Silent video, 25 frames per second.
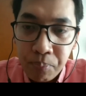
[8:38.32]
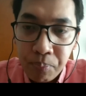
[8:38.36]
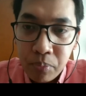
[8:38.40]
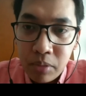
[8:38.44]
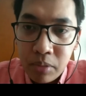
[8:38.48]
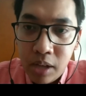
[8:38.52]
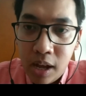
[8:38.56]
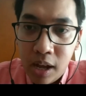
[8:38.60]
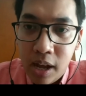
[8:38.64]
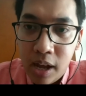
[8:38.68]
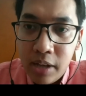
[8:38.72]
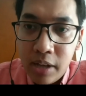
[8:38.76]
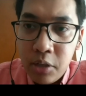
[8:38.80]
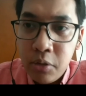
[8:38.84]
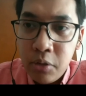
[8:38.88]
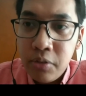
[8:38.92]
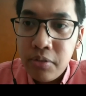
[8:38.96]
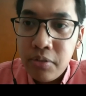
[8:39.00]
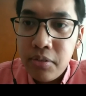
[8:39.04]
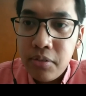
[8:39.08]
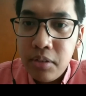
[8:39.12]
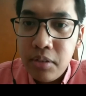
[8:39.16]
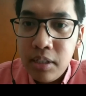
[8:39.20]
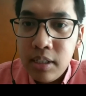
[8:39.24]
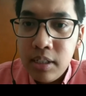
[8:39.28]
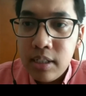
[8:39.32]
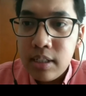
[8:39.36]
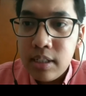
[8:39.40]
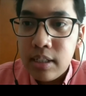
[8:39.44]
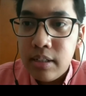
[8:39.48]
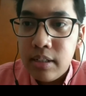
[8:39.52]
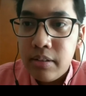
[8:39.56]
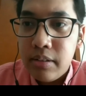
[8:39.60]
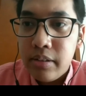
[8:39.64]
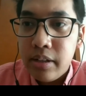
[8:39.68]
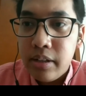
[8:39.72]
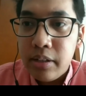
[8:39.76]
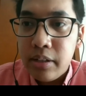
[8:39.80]
I don't think
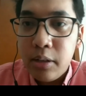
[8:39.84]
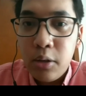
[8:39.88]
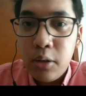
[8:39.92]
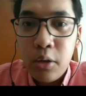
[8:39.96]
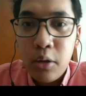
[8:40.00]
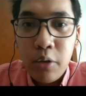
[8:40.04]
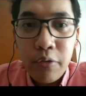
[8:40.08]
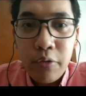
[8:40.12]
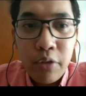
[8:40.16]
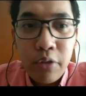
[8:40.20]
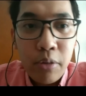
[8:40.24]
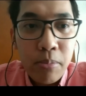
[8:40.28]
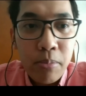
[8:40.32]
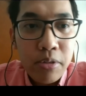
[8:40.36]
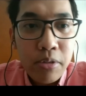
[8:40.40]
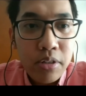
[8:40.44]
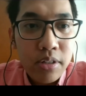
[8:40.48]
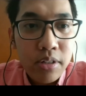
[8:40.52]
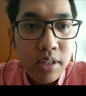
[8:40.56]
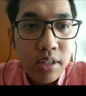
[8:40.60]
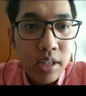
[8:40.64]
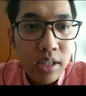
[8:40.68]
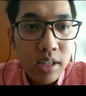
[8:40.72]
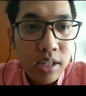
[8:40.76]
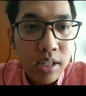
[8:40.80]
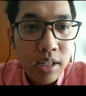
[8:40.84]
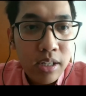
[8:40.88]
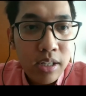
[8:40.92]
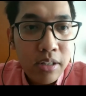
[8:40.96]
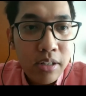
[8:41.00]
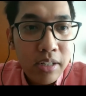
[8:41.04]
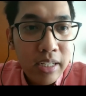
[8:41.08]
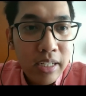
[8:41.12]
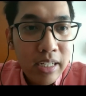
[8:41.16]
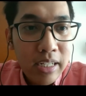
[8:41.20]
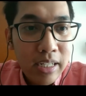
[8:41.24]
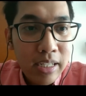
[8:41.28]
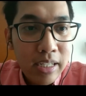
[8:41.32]
that law firms uh,
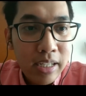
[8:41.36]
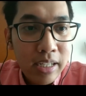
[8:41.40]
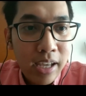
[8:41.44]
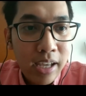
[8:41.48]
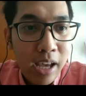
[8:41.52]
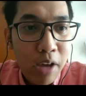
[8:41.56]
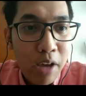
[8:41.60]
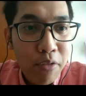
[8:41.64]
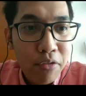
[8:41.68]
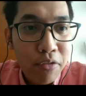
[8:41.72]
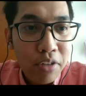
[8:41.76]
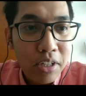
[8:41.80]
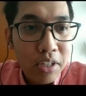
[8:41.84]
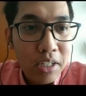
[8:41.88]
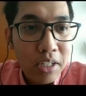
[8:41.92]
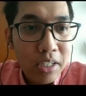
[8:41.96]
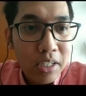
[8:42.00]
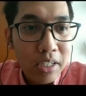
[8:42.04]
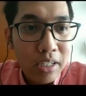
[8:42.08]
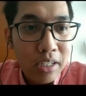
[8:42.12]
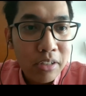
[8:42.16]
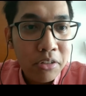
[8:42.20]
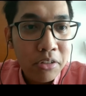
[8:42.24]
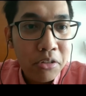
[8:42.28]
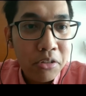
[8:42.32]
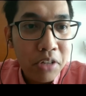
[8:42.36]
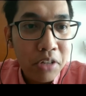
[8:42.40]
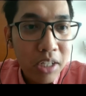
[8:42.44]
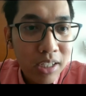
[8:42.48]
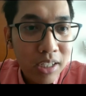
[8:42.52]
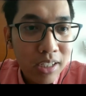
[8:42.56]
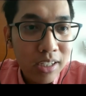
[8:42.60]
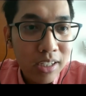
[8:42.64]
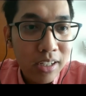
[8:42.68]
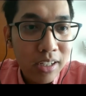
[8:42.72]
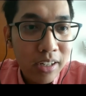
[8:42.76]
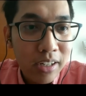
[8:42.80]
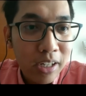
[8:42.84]
really have a
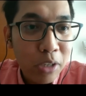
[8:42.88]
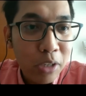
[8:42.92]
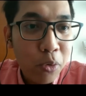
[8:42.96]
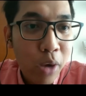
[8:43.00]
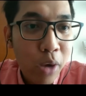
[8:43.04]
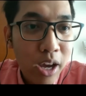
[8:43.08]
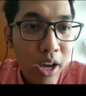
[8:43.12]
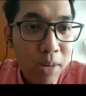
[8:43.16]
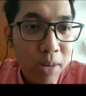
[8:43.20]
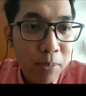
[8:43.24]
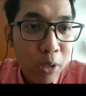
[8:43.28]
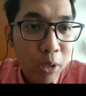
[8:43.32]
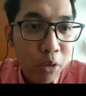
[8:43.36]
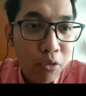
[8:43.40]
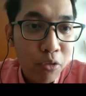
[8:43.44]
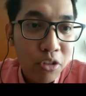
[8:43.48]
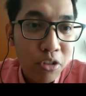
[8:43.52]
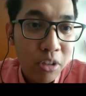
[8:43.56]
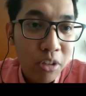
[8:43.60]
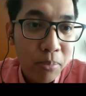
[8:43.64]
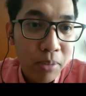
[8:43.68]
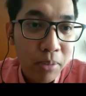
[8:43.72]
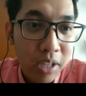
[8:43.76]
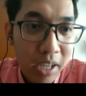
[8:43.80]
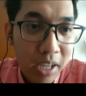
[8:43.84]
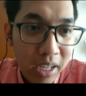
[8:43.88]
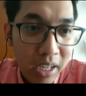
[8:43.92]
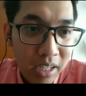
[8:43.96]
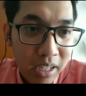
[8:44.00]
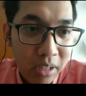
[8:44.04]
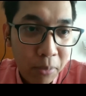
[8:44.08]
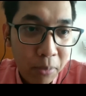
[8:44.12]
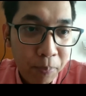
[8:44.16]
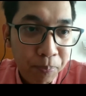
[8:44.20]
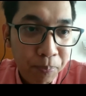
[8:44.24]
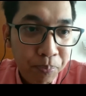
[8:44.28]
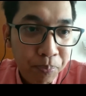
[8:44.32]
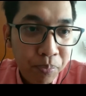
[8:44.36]
strict requirement of GPA.
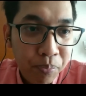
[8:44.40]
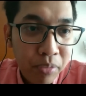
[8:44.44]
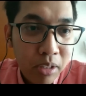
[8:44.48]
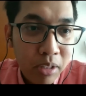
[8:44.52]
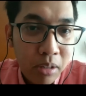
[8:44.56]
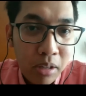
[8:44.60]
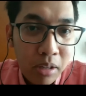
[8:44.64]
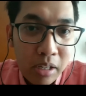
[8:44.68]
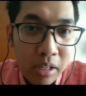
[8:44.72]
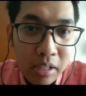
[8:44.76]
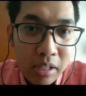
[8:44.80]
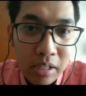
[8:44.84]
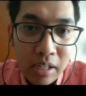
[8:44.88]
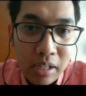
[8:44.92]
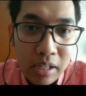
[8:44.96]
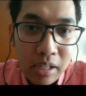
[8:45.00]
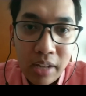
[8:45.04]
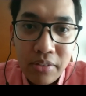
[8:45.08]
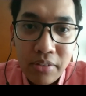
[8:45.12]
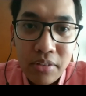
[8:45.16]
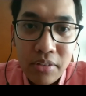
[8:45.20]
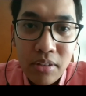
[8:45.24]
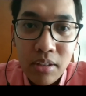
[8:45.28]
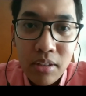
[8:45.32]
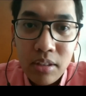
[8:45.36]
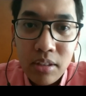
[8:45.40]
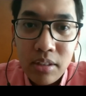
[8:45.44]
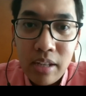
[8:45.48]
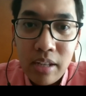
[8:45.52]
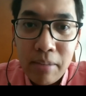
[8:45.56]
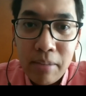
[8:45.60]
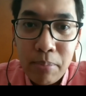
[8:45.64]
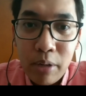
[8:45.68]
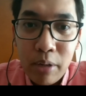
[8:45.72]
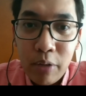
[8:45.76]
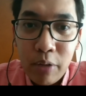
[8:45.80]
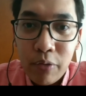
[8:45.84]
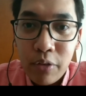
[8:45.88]
Uh, I think they
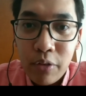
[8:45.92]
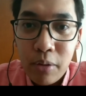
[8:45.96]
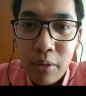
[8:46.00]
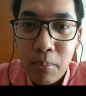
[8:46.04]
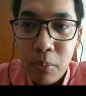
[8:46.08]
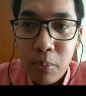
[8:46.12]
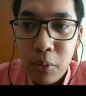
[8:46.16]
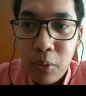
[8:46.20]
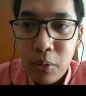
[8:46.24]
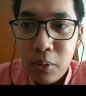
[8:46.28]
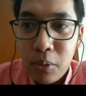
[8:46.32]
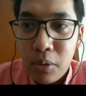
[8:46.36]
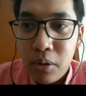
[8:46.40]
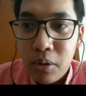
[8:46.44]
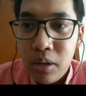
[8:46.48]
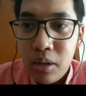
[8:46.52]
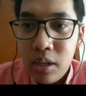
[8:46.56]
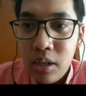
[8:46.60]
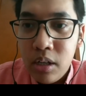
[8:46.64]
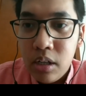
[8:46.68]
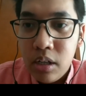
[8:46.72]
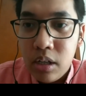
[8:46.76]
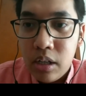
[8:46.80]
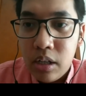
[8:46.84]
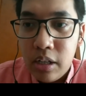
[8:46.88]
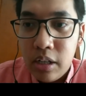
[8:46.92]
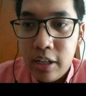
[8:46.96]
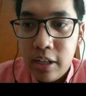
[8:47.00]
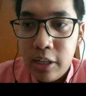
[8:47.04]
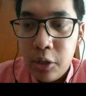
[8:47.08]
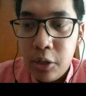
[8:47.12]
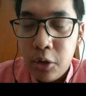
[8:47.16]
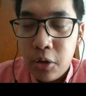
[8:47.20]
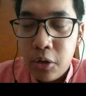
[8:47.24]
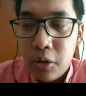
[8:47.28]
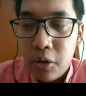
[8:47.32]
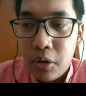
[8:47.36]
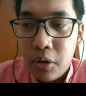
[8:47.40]
prefer more uh,
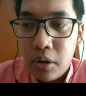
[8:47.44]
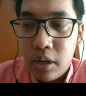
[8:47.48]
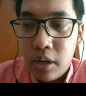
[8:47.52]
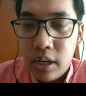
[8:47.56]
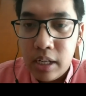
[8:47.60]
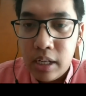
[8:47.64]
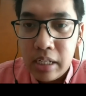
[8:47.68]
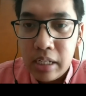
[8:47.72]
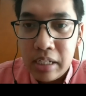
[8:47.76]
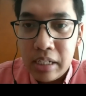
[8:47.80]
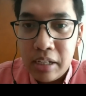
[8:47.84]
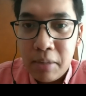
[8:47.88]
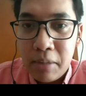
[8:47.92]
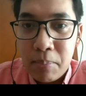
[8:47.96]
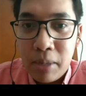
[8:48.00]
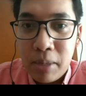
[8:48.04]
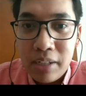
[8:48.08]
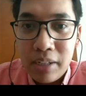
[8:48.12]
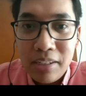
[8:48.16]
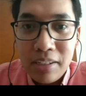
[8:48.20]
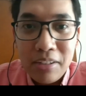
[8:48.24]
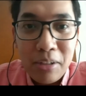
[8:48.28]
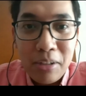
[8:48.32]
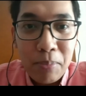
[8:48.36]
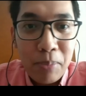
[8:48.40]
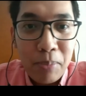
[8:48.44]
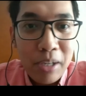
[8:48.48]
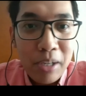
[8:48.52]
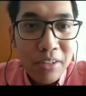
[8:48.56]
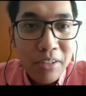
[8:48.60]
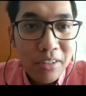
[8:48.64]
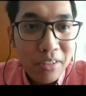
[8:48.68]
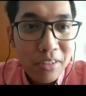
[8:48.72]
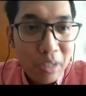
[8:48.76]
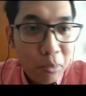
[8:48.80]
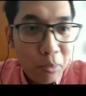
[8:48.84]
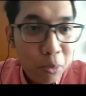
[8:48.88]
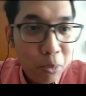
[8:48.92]
your uh,
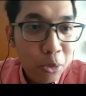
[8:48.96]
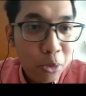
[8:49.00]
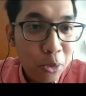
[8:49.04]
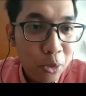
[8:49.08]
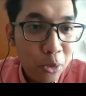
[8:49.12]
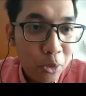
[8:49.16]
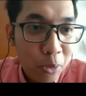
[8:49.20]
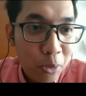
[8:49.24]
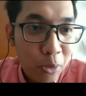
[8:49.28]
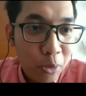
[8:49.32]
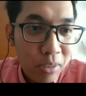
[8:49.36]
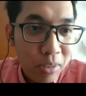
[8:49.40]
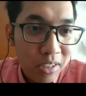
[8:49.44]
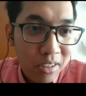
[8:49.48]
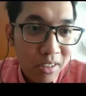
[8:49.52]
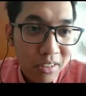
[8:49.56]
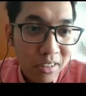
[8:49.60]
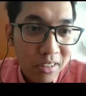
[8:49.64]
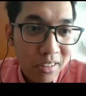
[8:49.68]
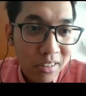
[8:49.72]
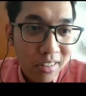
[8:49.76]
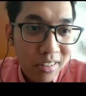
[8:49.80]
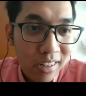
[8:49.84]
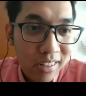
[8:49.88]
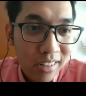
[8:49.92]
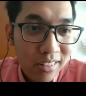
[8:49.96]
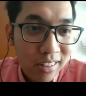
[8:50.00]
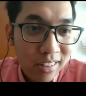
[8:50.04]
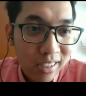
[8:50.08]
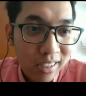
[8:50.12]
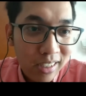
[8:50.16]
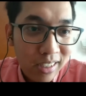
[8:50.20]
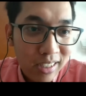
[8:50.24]
participations in moot court competitions, I think,